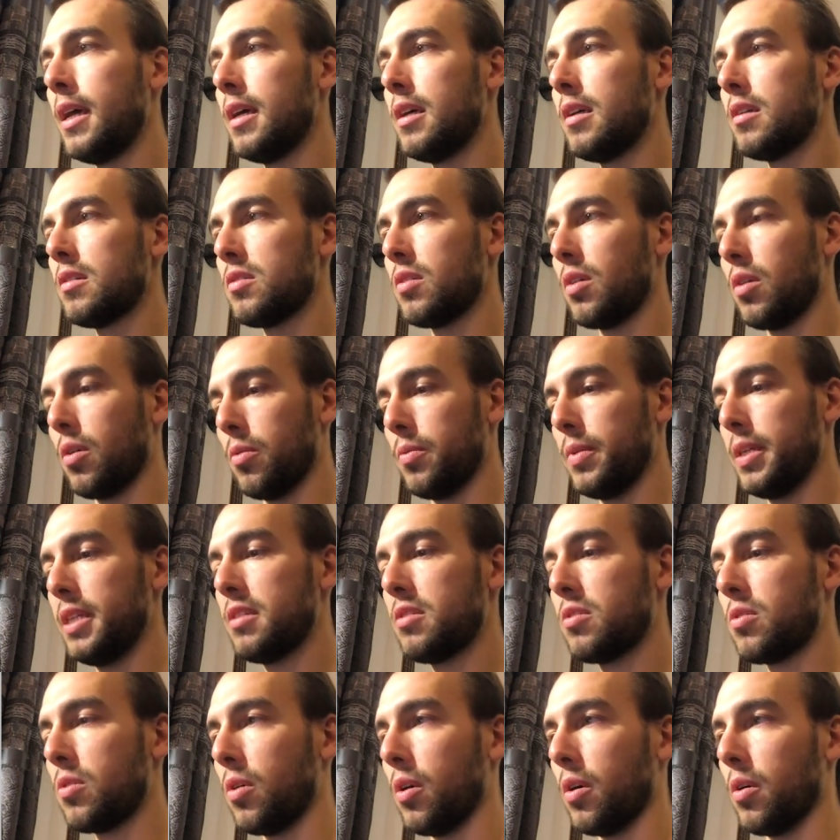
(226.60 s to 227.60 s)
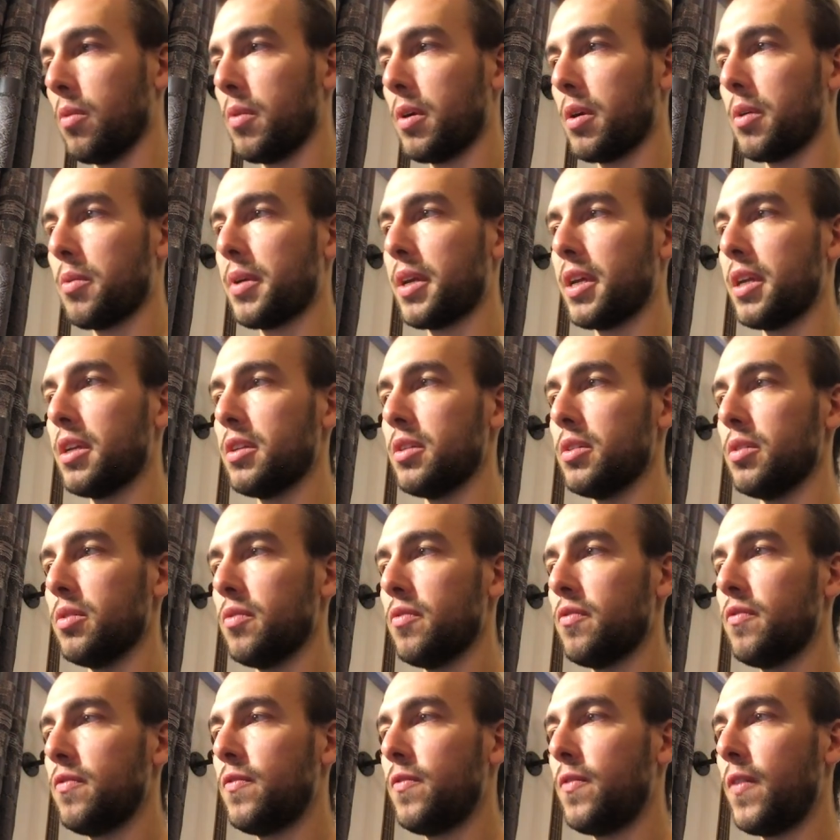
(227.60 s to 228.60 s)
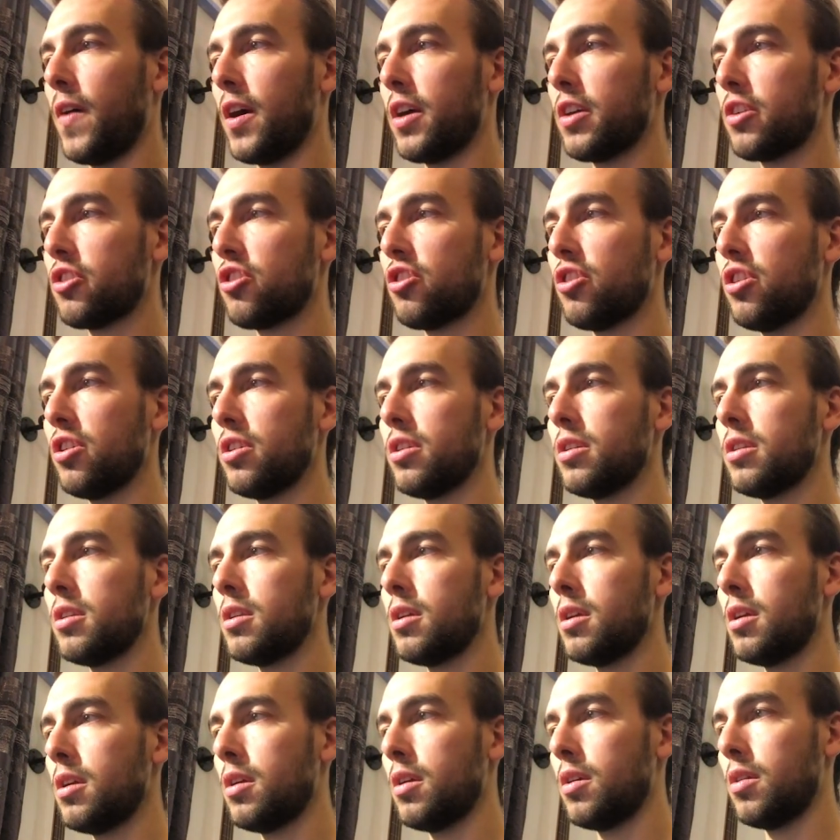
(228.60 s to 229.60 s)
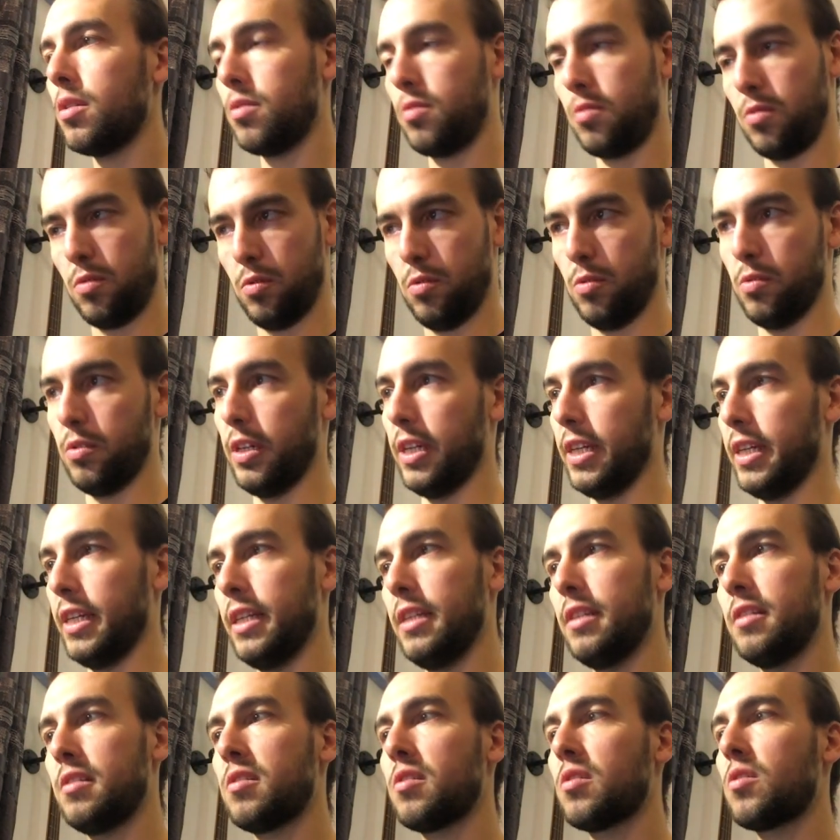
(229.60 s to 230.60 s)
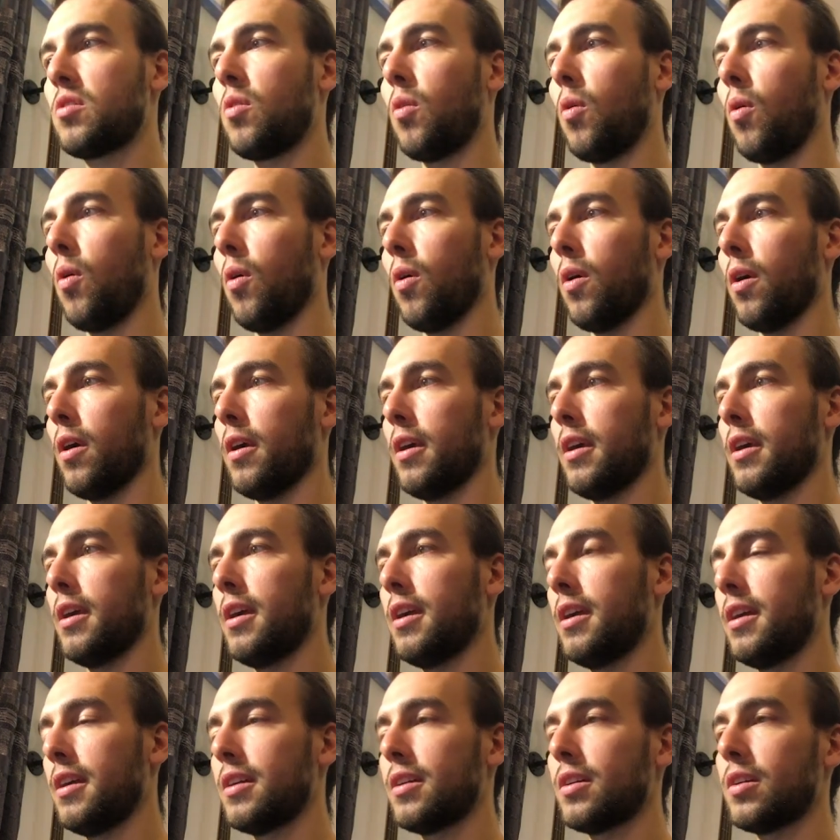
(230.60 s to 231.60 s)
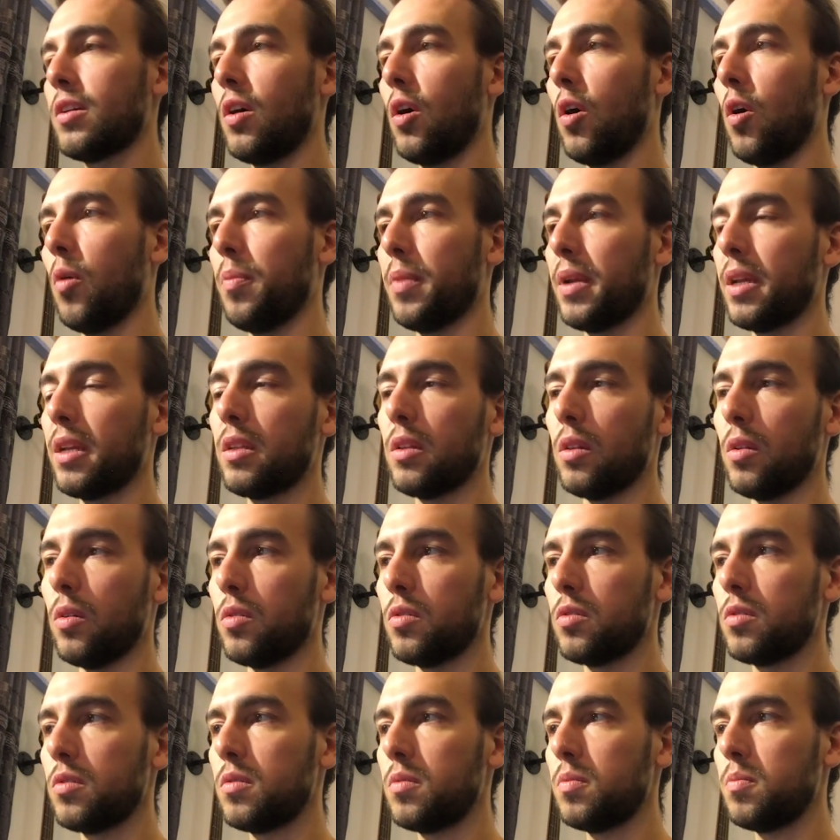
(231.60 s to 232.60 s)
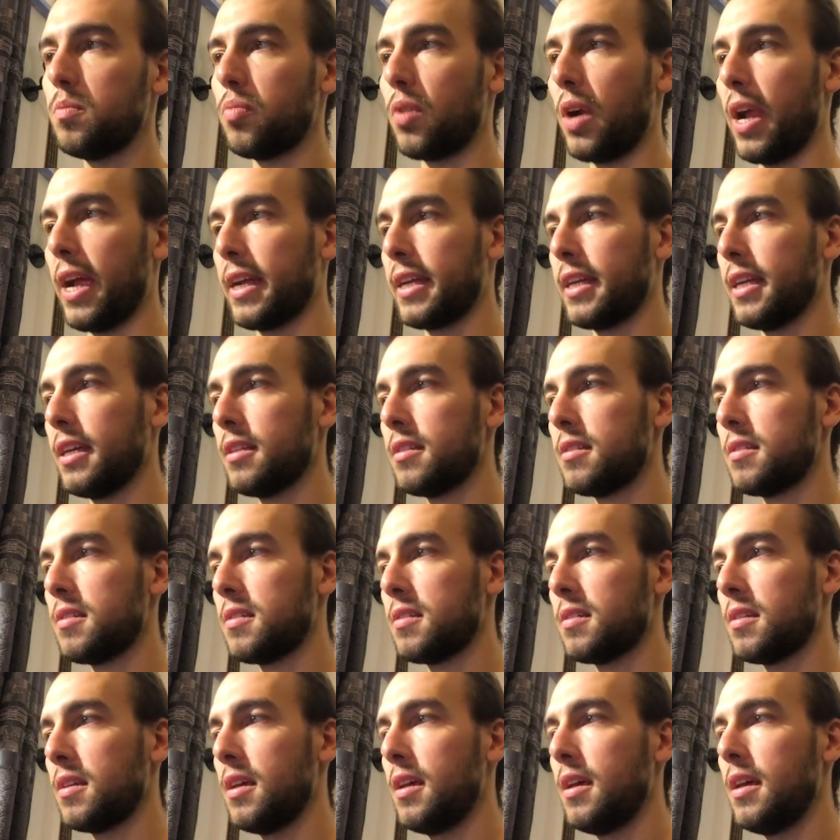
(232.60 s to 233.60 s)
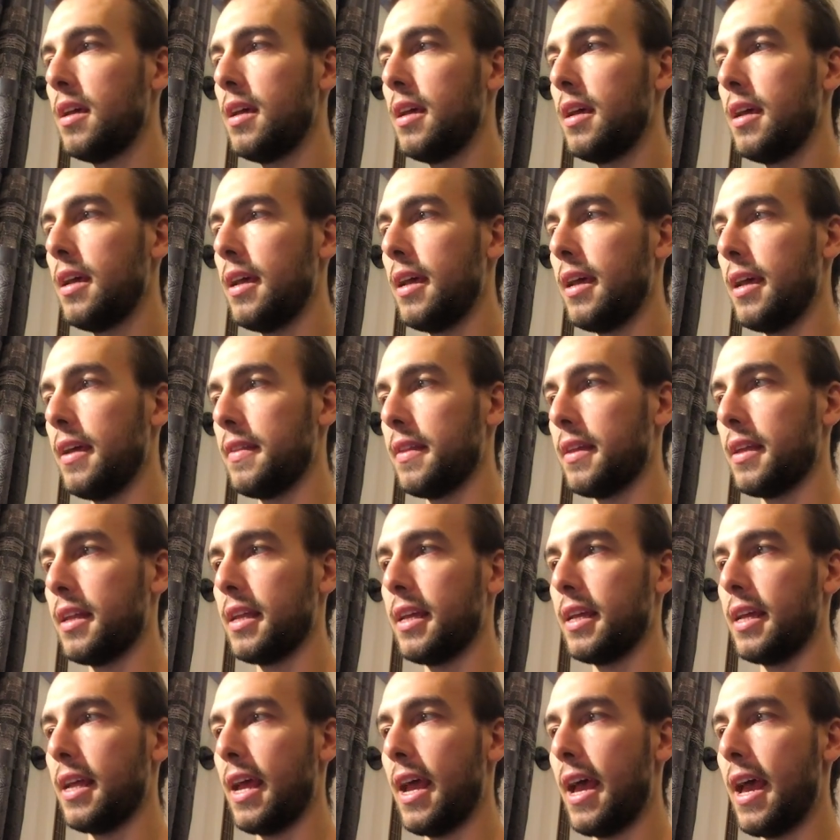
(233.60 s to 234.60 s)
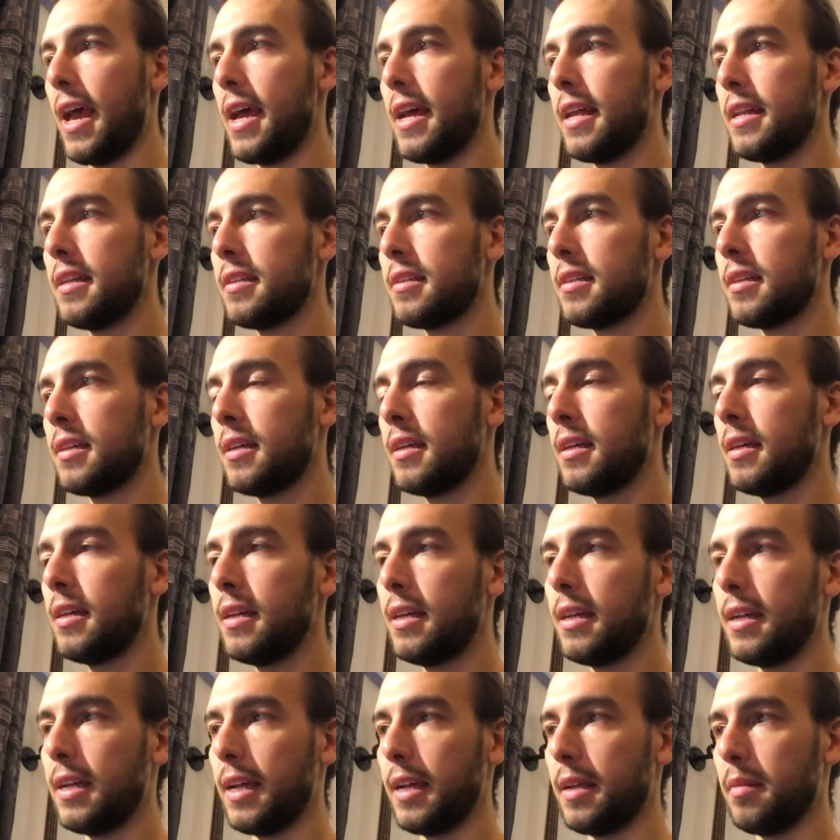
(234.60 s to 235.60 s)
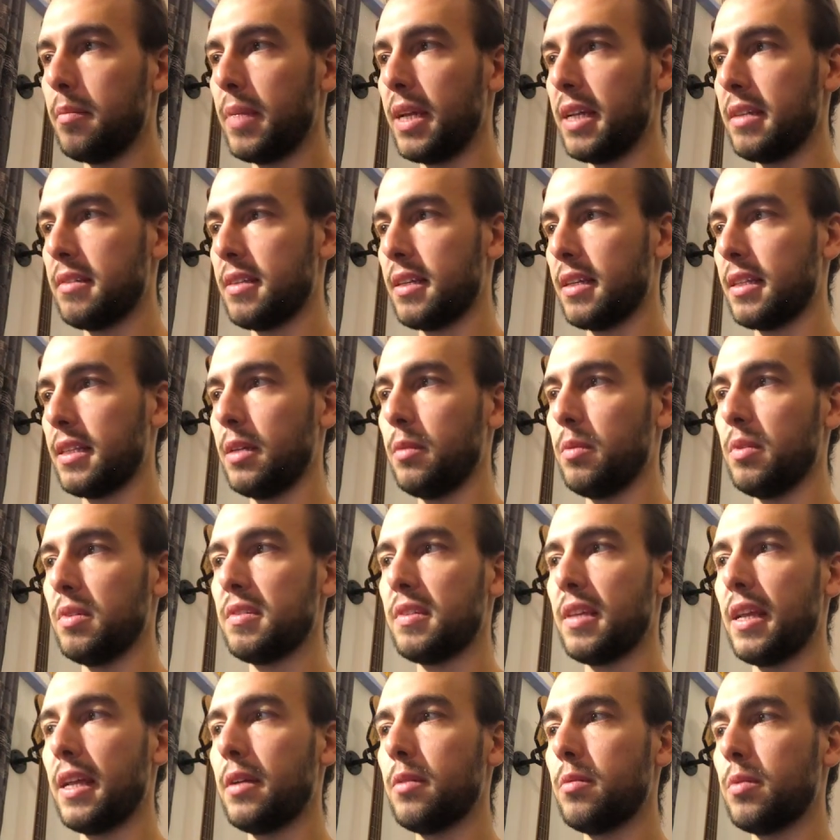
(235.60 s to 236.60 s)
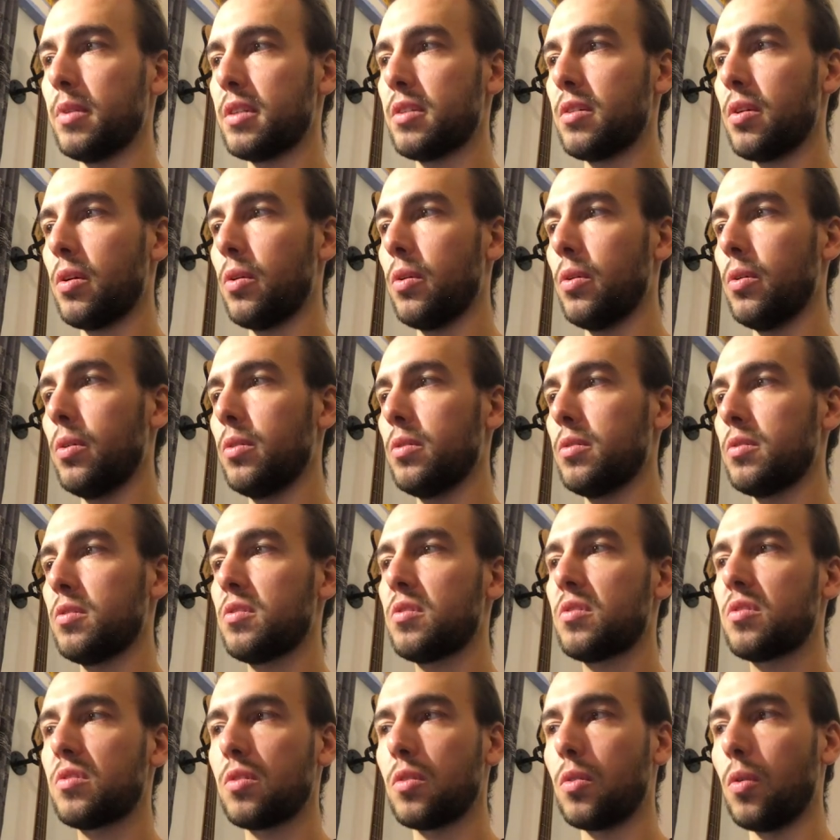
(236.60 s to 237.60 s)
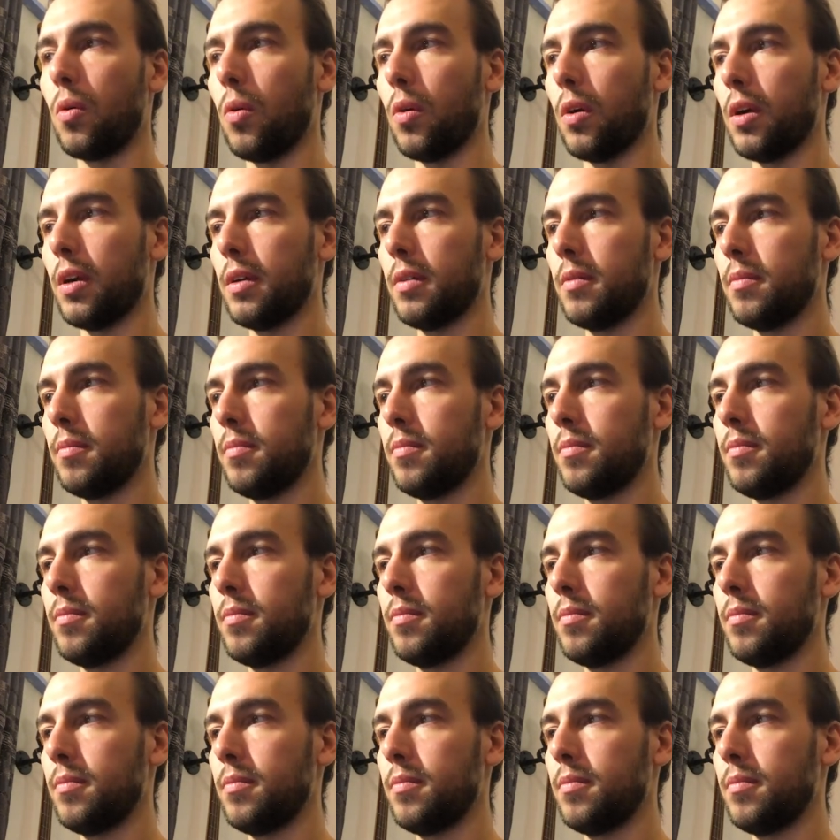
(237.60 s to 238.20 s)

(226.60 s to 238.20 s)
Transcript: So read score, what are we gonna do? Function read score, open, close brackets, and then hit end. And basically we say return score.